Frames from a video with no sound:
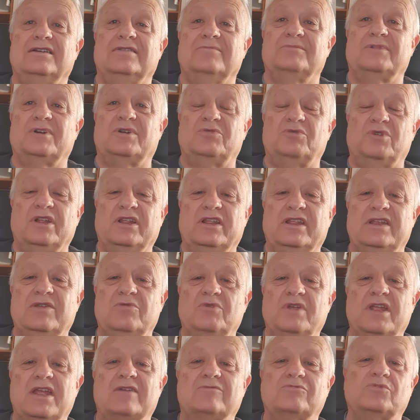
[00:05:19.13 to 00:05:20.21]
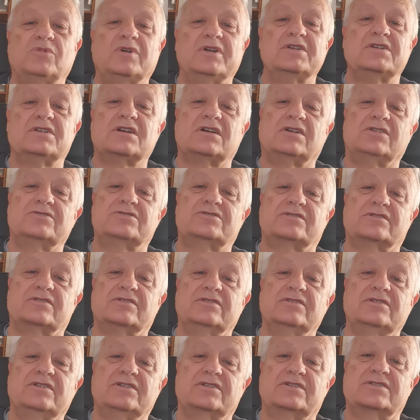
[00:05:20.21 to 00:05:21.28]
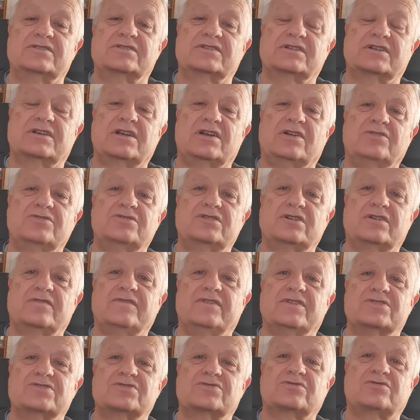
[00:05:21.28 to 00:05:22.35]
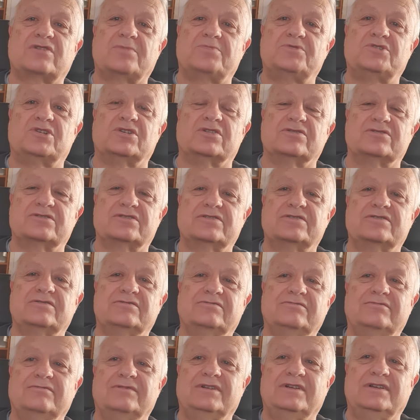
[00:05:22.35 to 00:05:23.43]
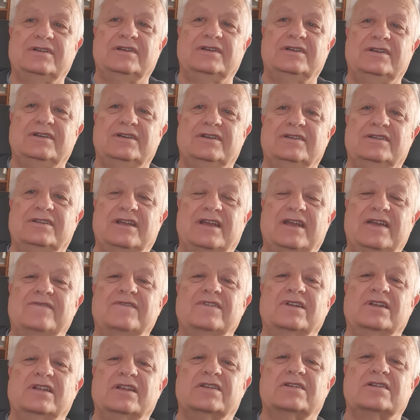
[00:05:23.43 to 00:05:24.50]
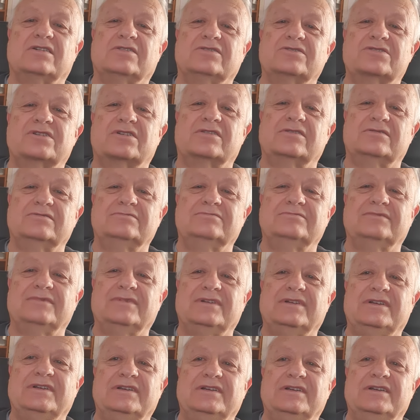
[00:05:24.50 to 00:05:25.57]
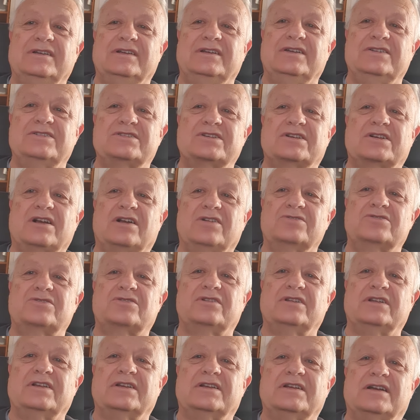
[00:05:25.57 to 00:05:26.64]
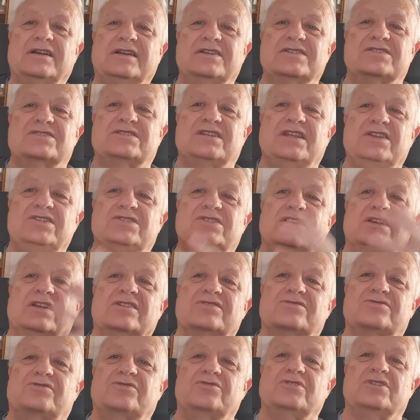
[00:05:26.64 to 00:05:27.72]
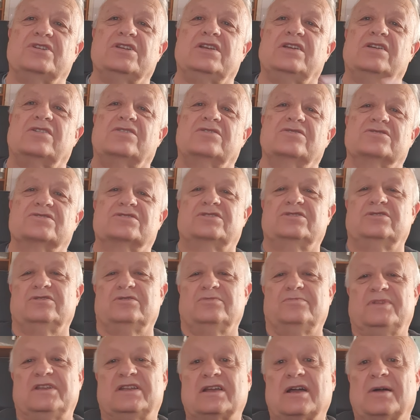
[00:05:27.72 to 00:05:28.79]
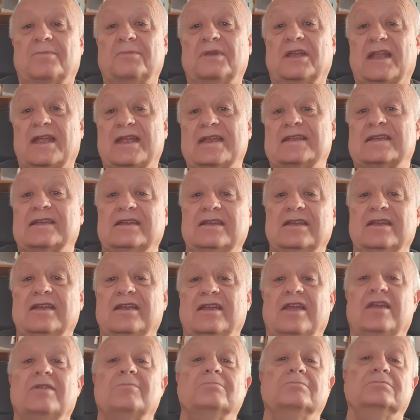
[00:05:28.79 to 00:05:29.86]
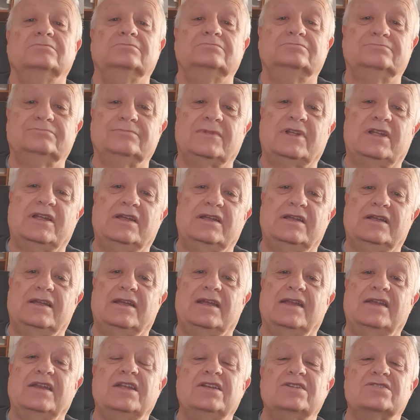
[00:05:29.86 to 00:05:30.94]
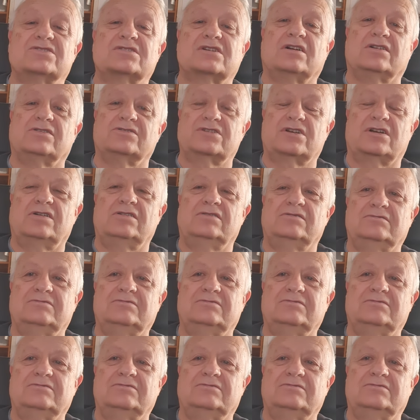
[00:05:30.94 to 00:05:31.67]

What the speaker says: But really, we have one culture, and this culture of the scriptures, the heavenly culture. It's a culture that God is teaching us through years to become like Him and His culture.